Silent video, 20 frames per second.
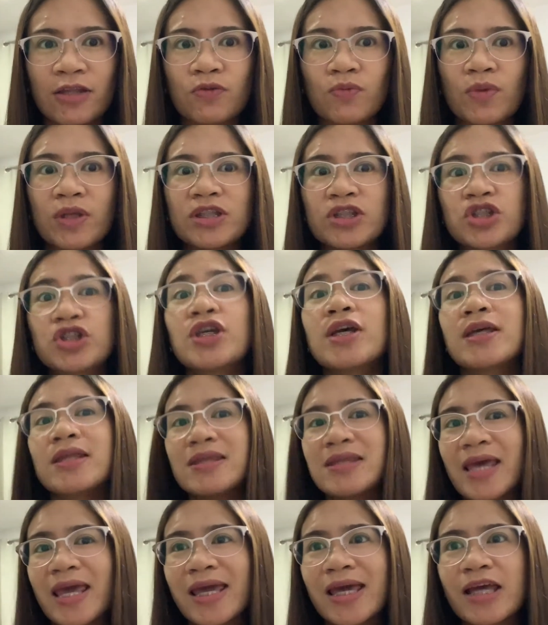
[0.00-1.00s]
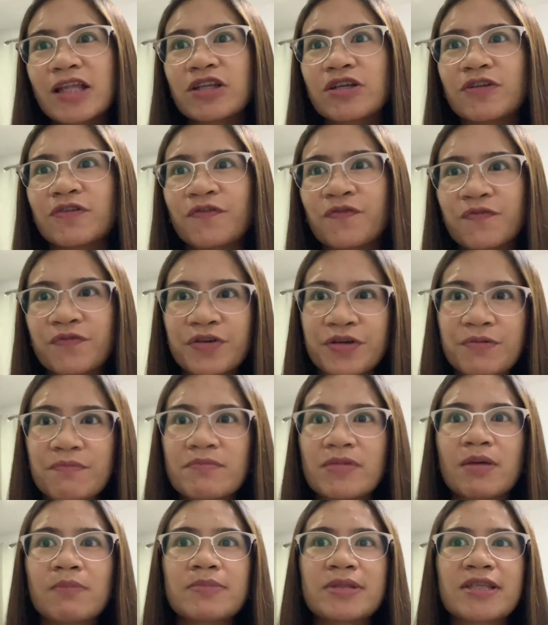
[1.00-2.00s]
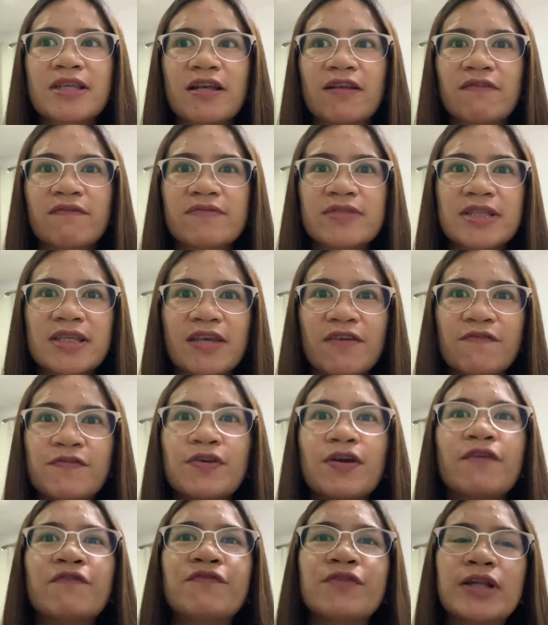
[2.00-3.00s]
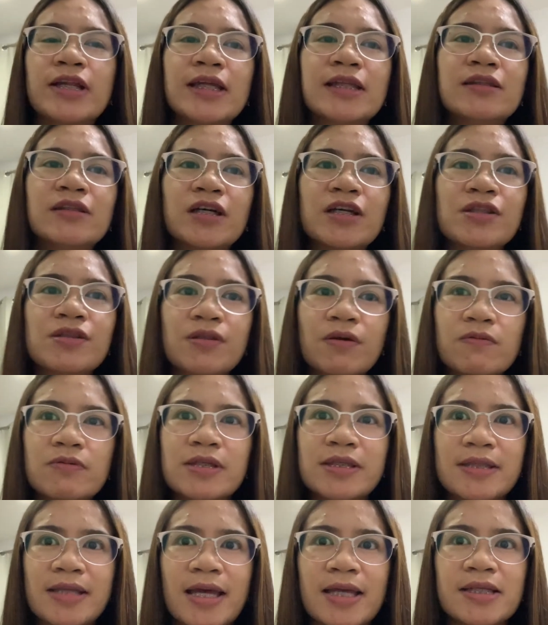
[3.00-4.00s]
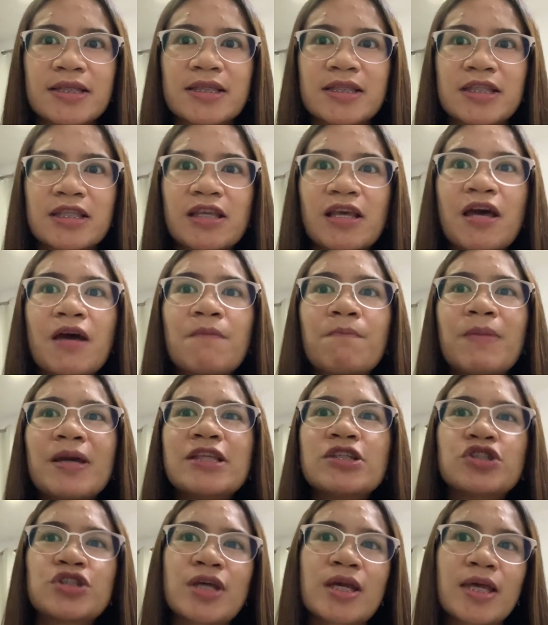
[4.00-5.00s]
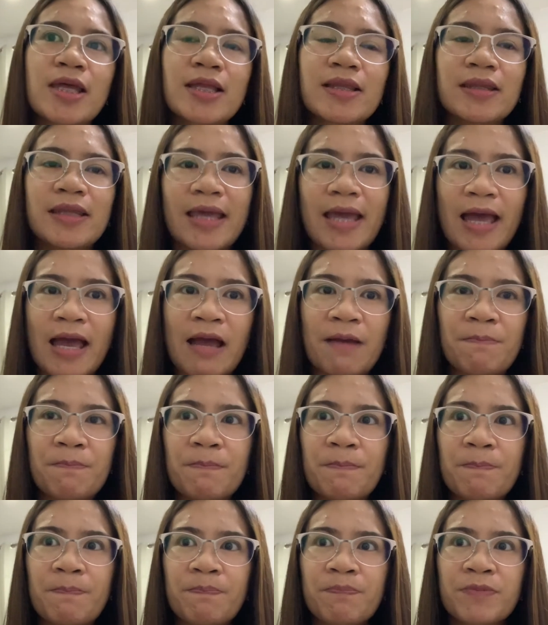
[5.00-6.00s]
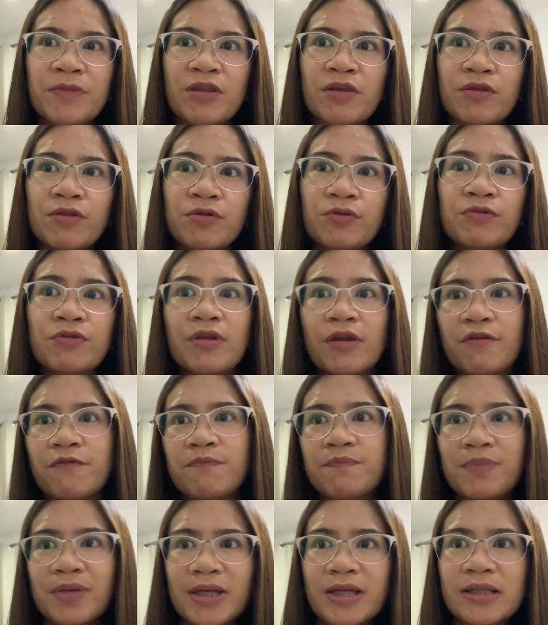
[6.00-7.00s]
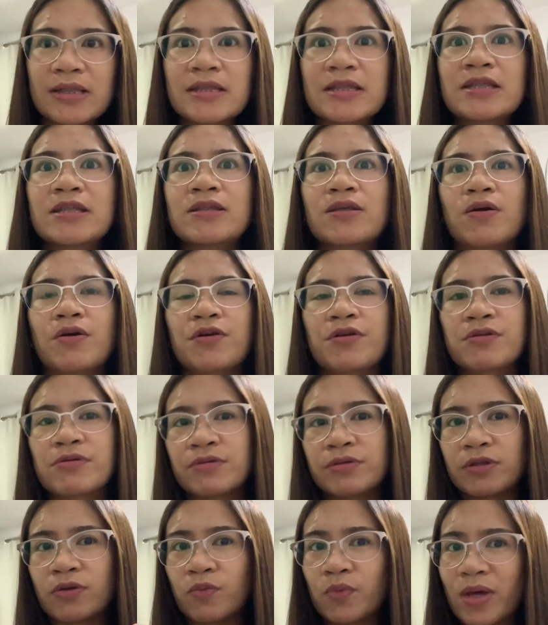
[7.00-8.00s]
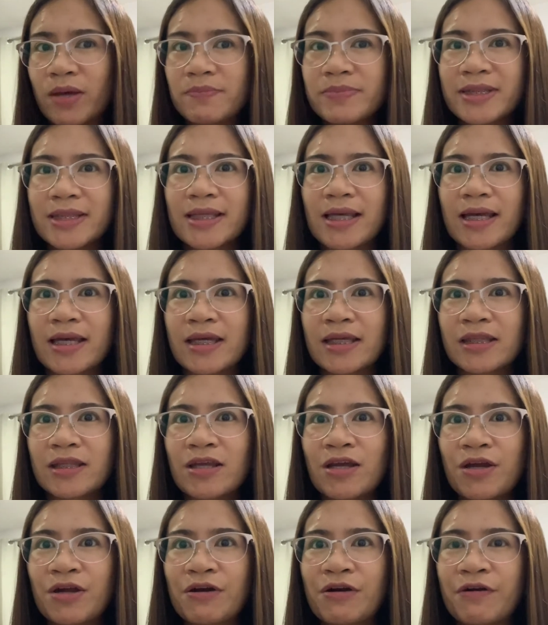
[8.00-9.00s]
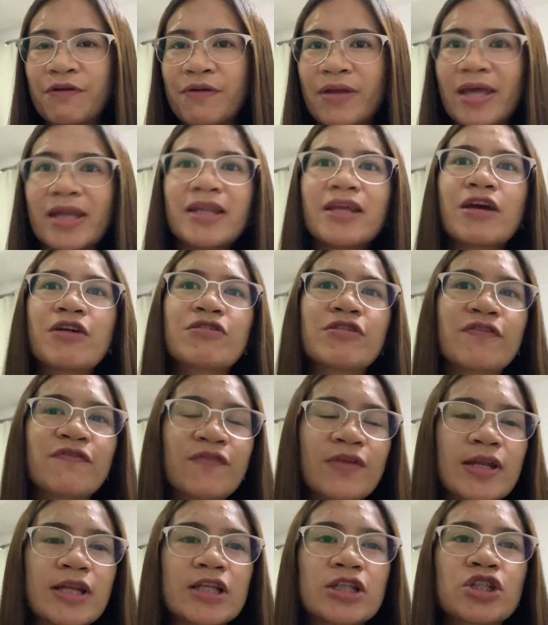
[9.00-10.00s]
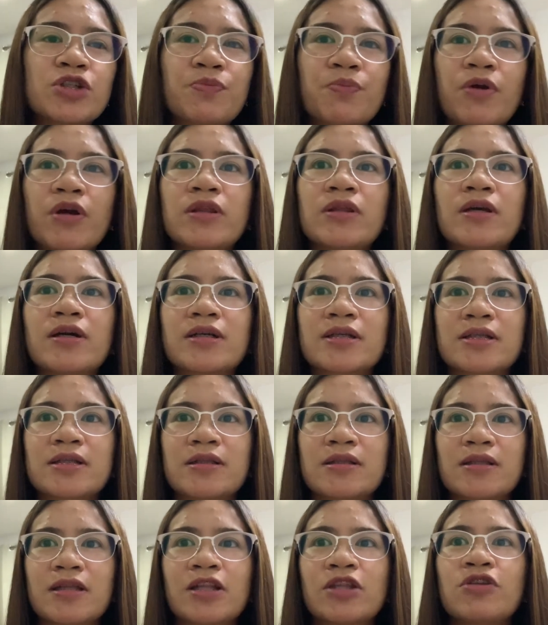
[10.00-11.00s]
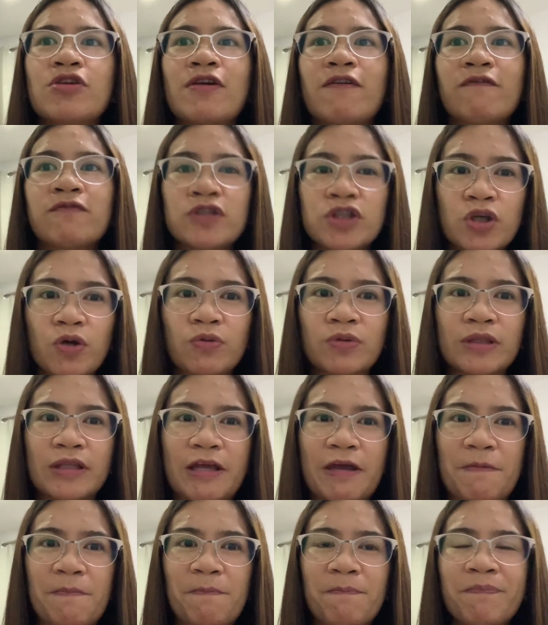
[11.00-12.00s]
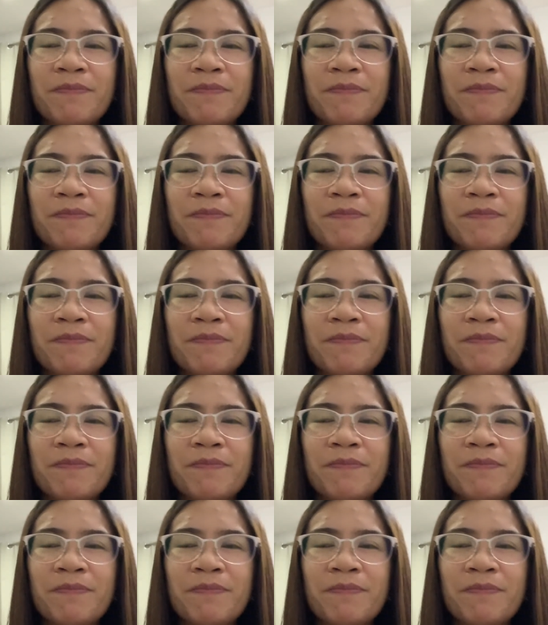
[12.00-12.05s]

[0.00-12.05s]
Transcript: which they can confirm themselves if you have really done those tasks by checking the app through your builds or through the website or any other finished product that you have shown them.